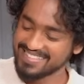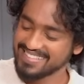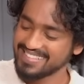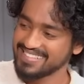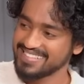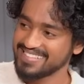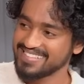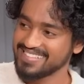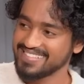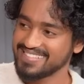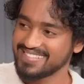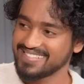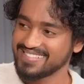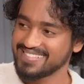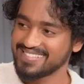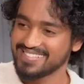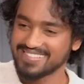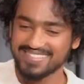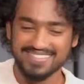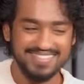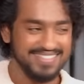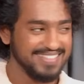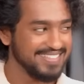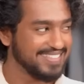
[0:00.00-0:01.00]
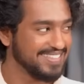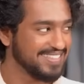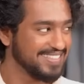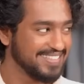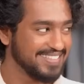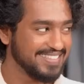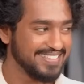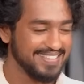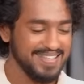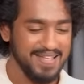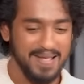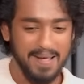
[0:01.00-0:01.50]

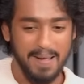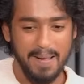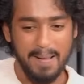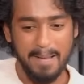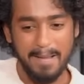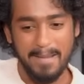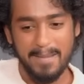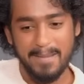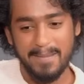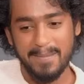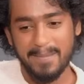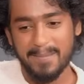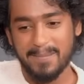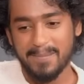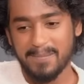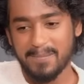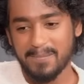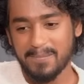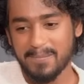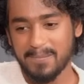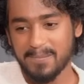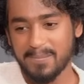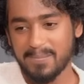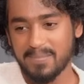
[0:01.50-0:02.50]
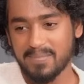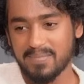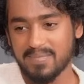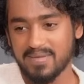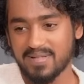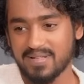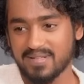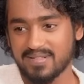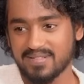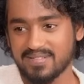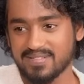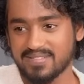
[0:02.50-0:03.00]

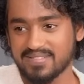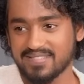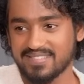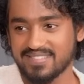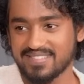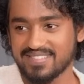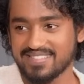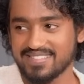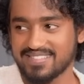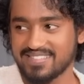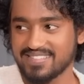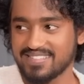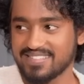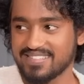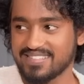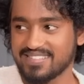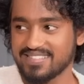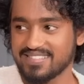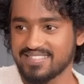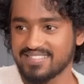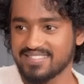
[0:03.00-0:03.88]
(not speaking)